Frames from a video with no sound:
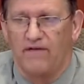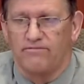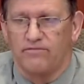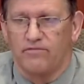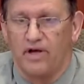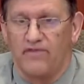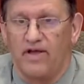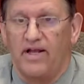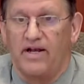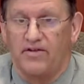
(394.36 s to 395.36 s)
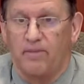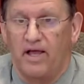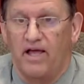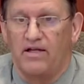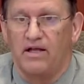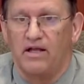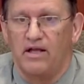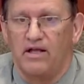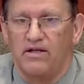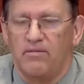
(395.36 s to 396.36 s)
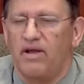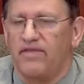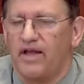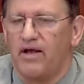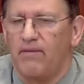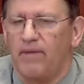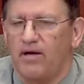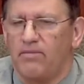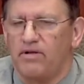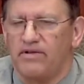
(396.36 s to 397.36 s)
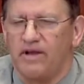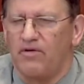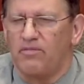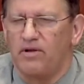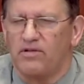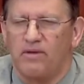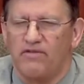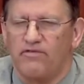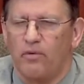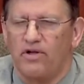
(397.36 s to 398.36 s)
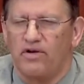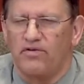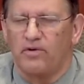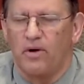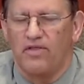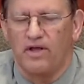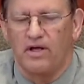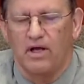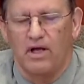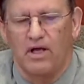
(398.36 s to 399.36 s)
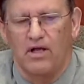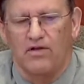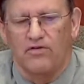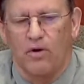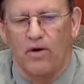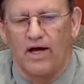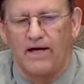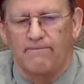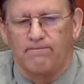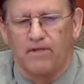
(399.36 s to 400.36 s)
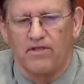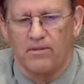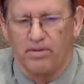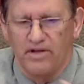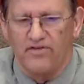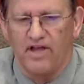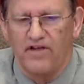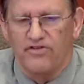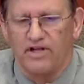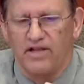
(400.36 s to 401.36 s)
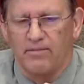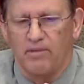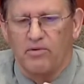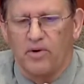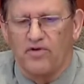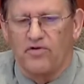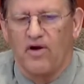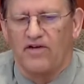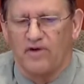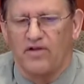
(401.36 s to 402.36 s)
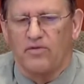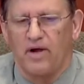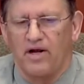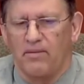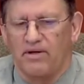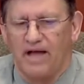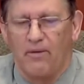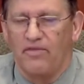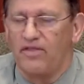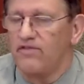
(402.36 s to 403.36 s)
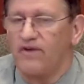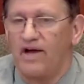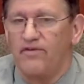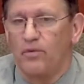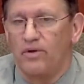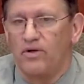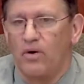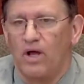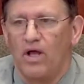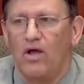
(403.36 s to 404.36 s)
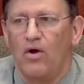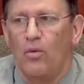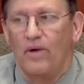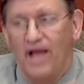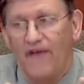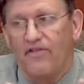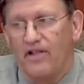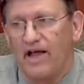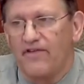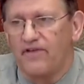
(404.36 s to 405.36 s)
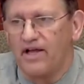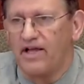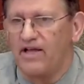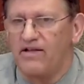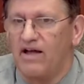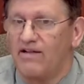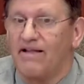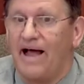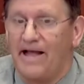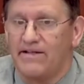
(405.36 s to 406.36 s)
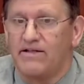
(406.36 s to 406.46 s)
renovate and expand to make that a better building that was built about 40 years ago, I think. So the police station and the Public Works garage are on the radar, but not within the 5-year window. We have in the last decade done a lot.